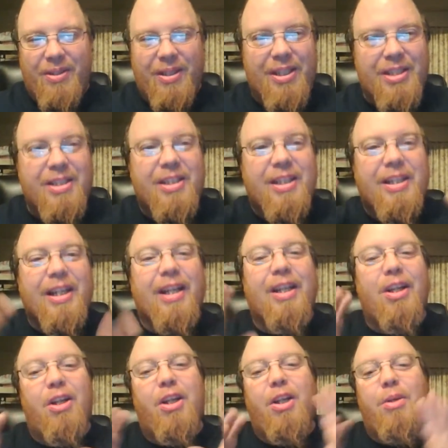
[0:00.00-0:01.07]
Just the
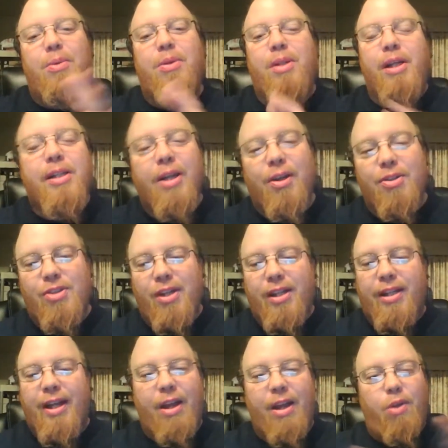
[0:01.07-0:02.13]
little cute details
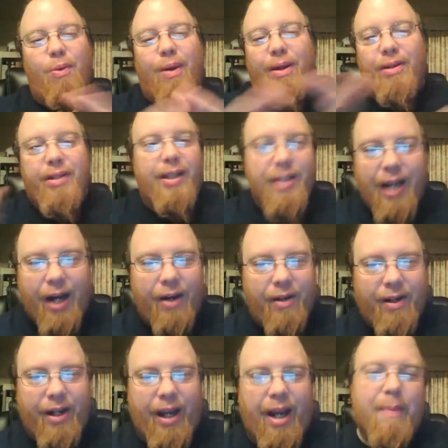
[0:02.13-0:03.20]
like that throughout the
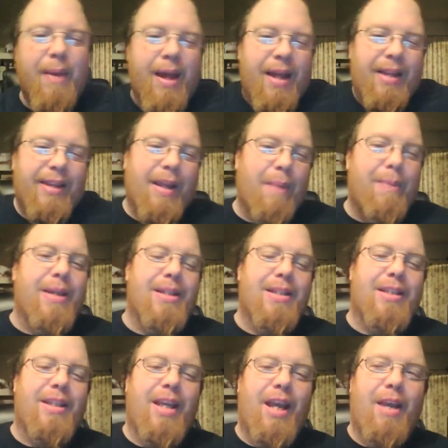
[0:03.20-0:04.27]
entire game that makes
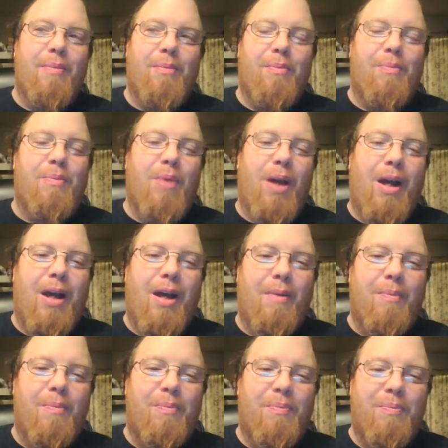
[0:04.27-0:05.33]
this game
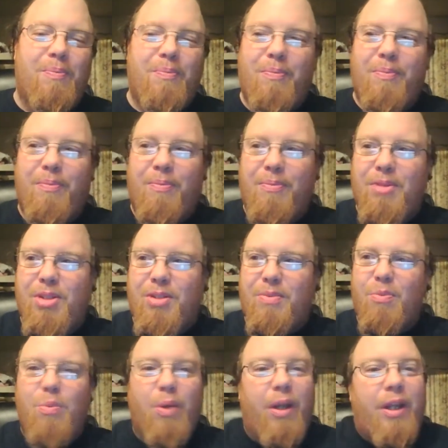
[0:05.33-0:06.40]
um,
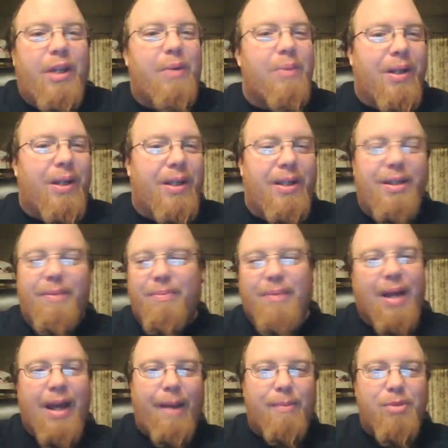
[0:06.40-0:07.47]
really unique.
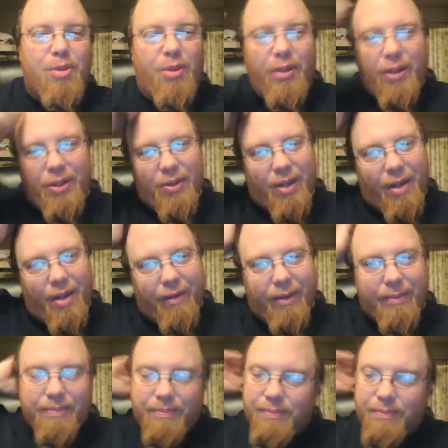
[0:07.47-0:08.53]
I absolutely do love it.